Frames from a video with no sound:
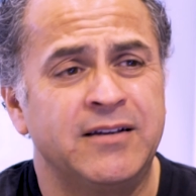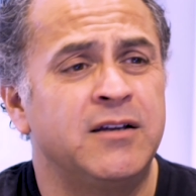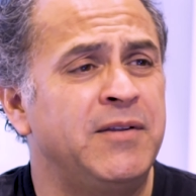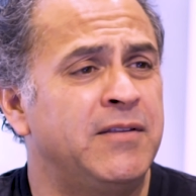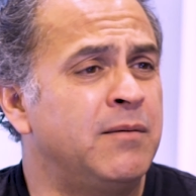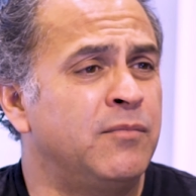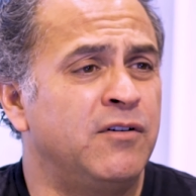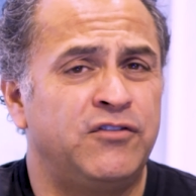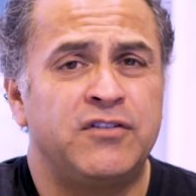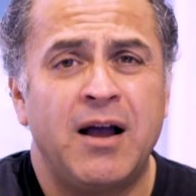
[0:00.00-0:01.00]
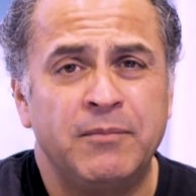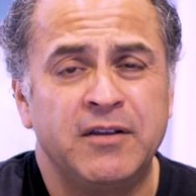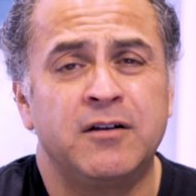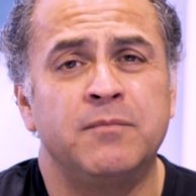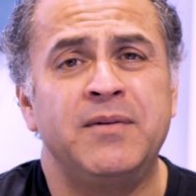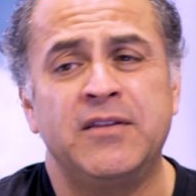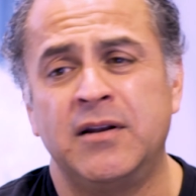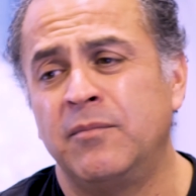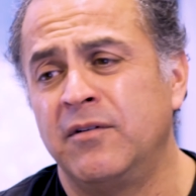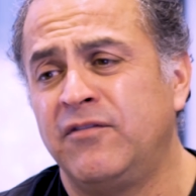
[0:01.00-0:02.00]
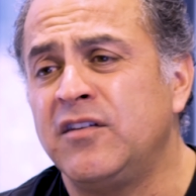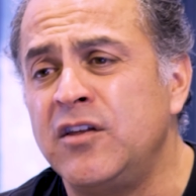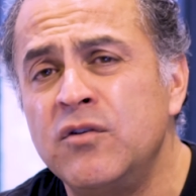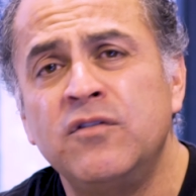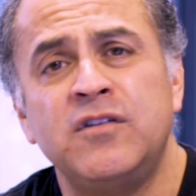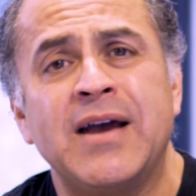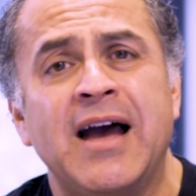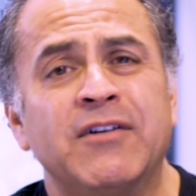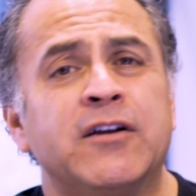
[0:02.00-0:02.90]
It could be the number of shops. It could be the number of SKUs you have.